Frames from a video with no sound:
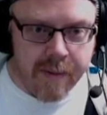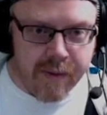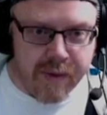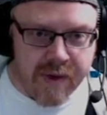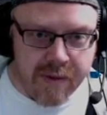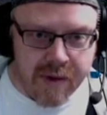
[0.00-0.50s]

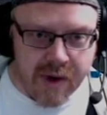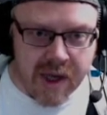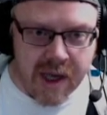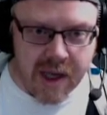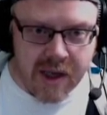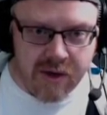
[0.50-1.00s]
So we're not
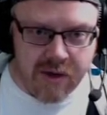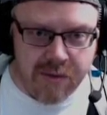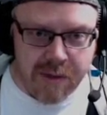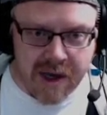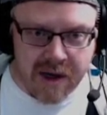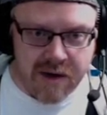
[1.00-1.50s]
getting a huge
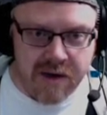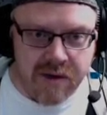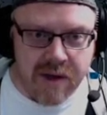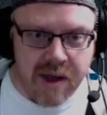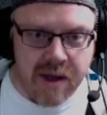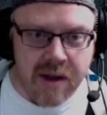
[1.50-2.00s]
magnitude
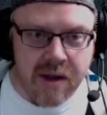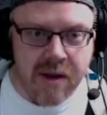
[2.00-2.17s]
there.